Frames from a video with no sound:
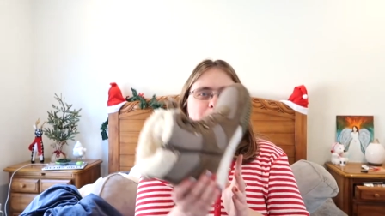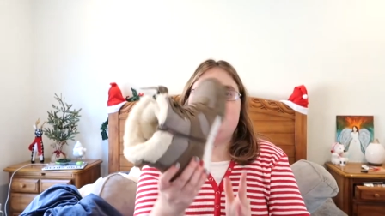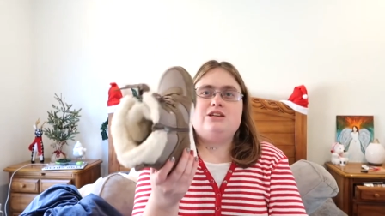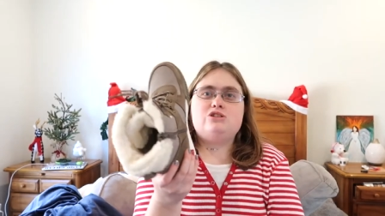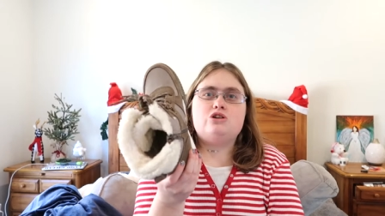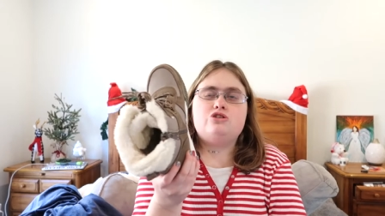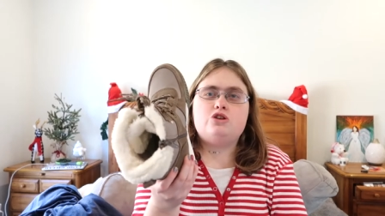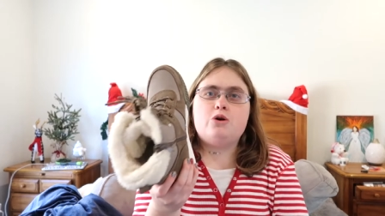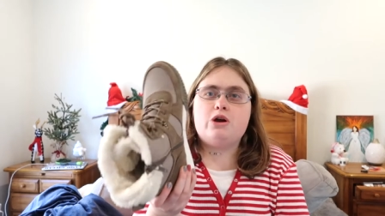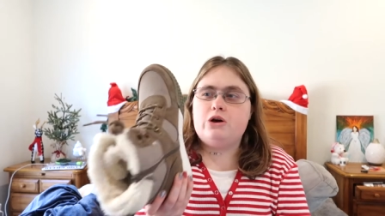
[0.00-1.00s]
but these are
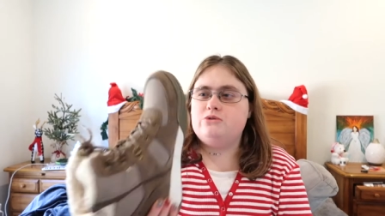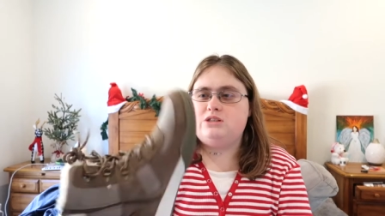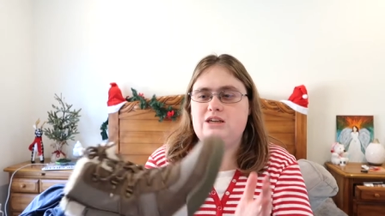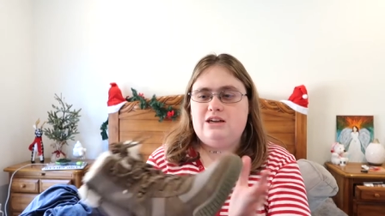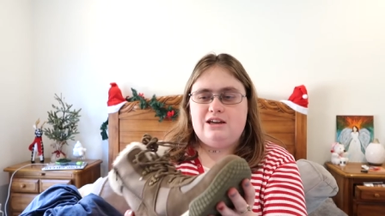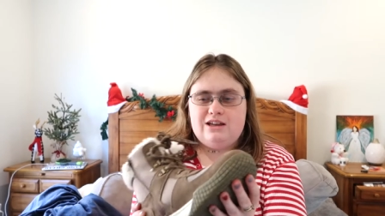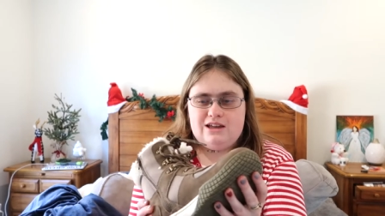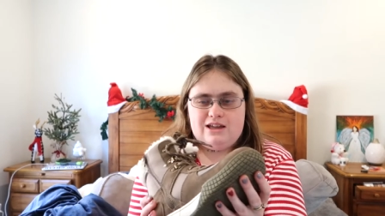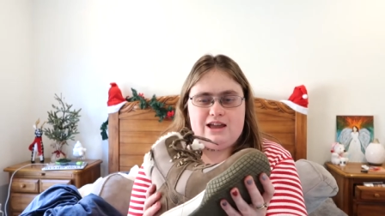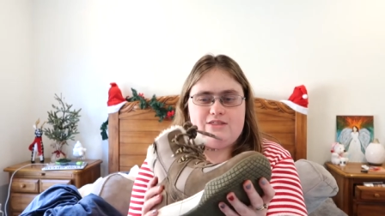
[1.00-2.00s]
so cozy
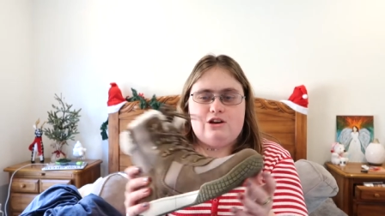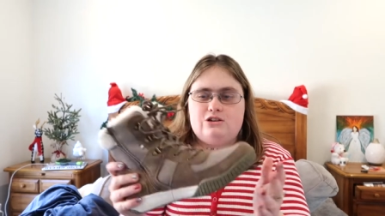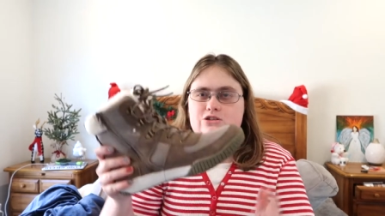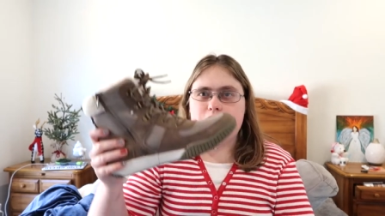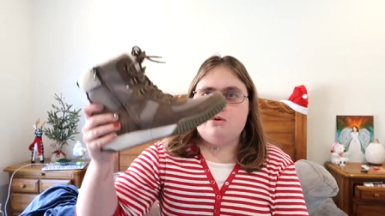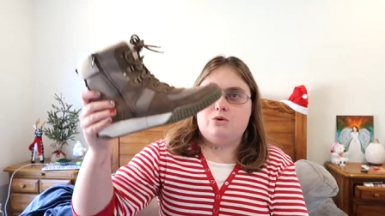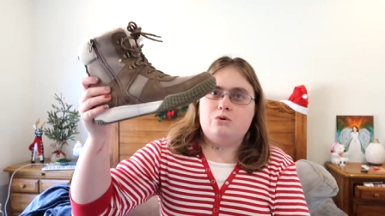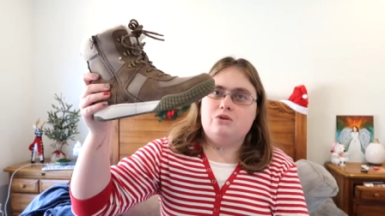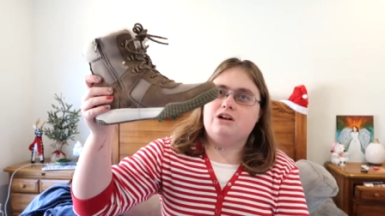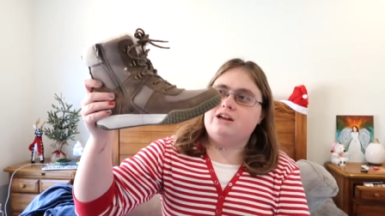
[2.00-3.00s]
and they're so
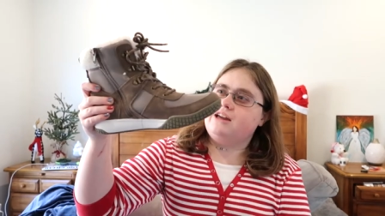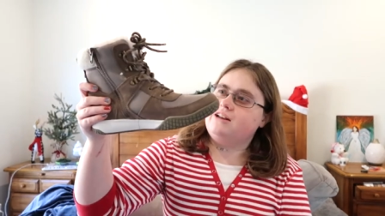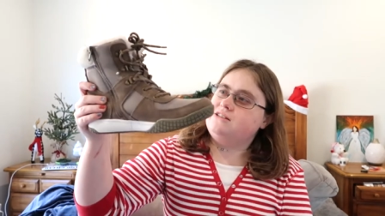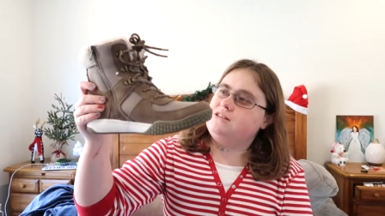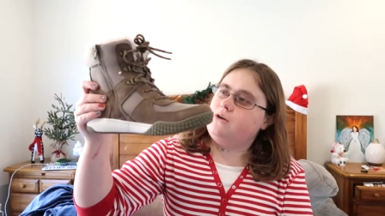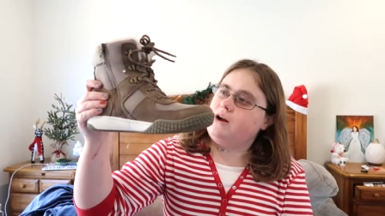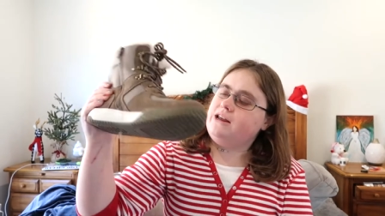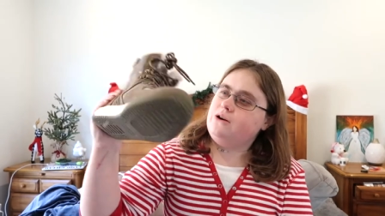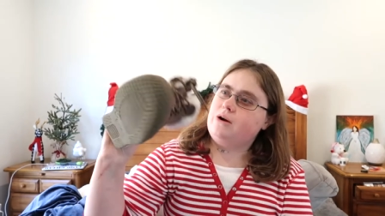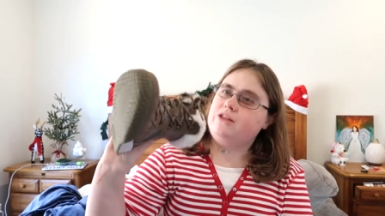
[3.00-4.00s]
cool looking. So I
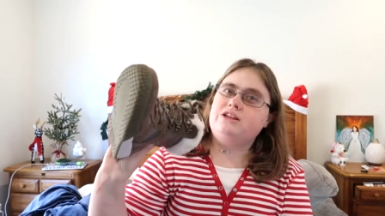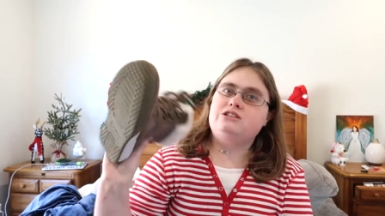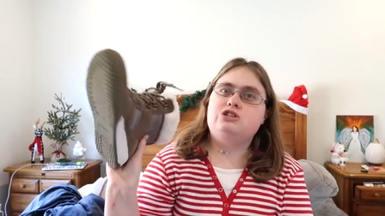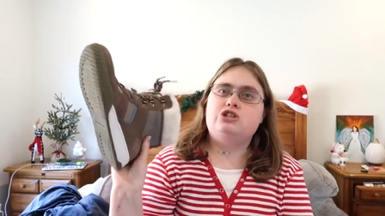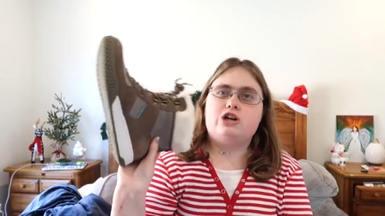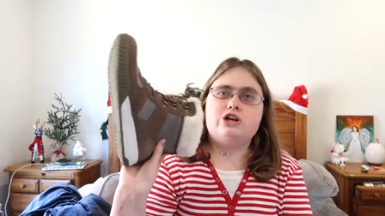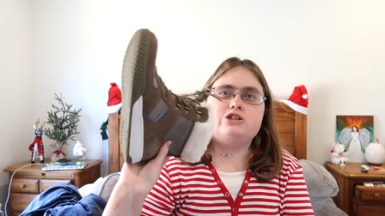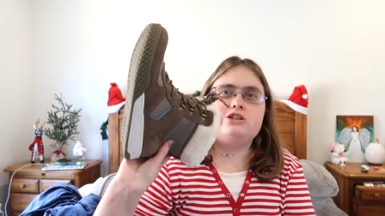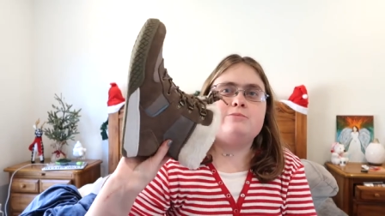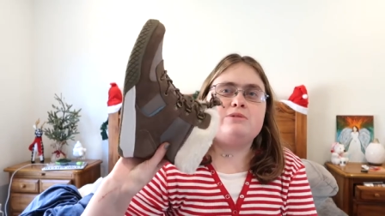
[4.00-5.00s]
need to wear these to
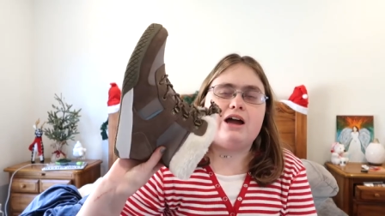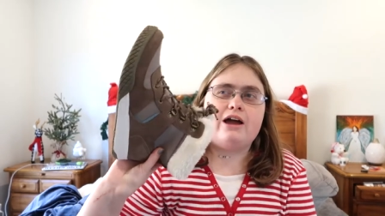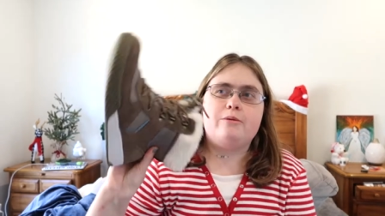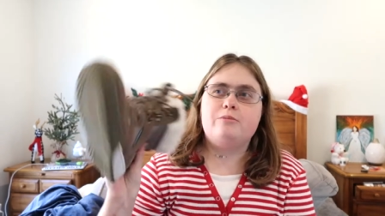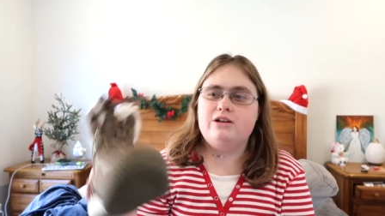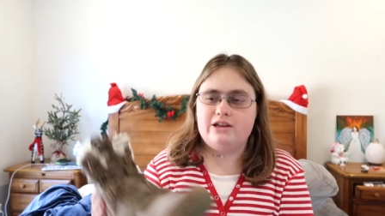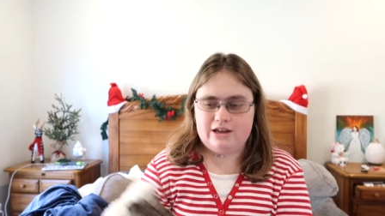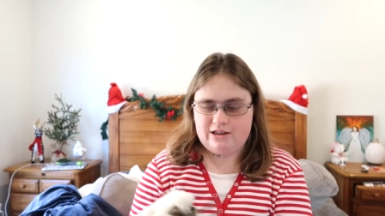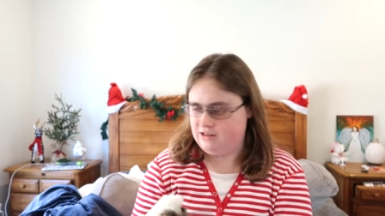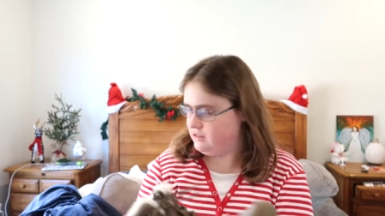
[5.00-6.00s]
church sometime.
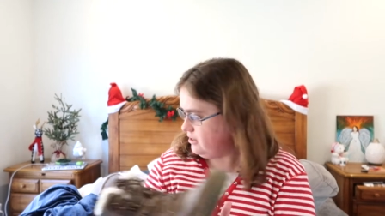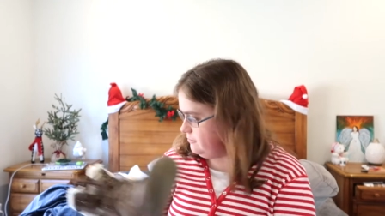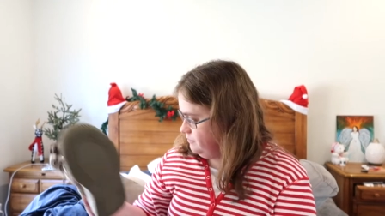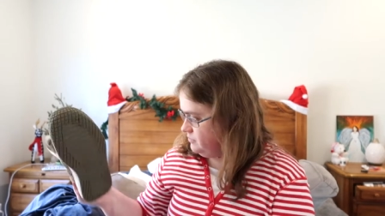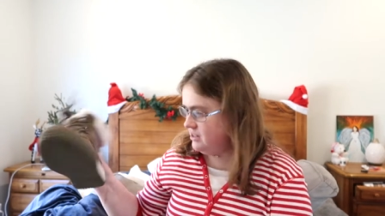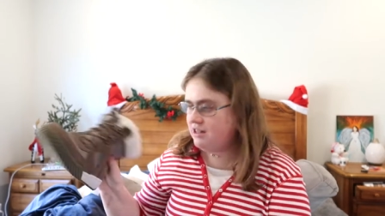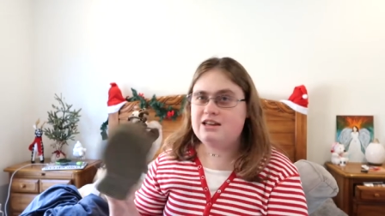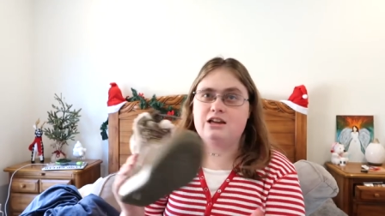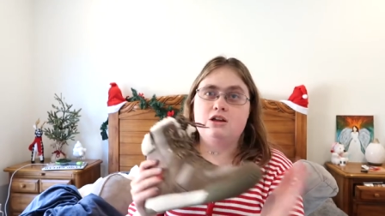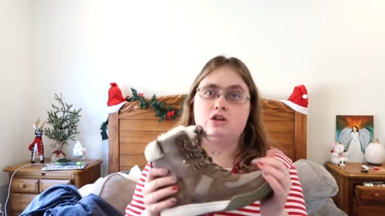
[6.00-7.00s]
So,
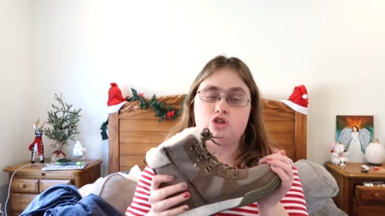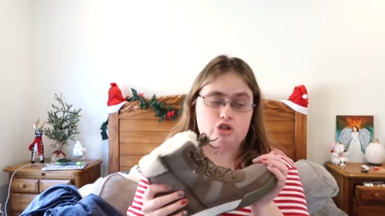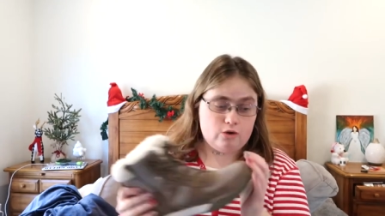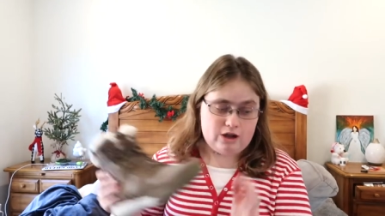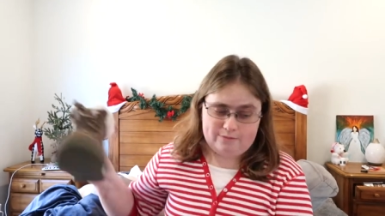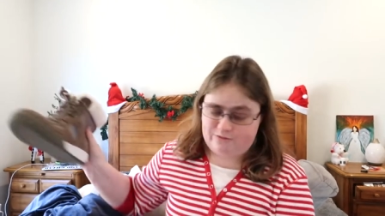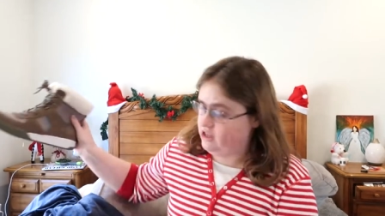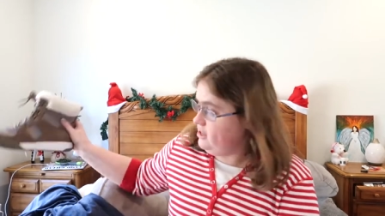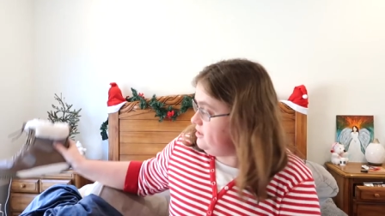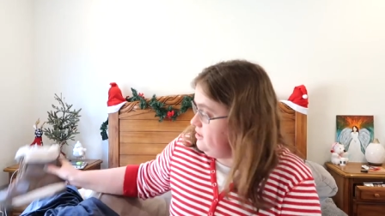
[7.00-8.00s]
so
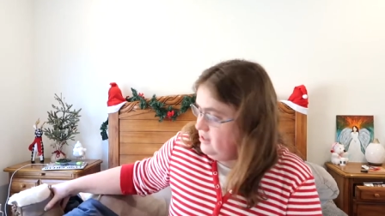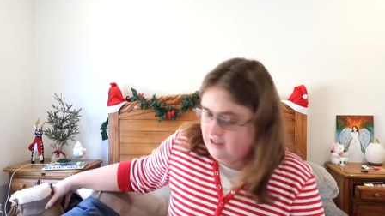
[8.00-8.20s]
comfy.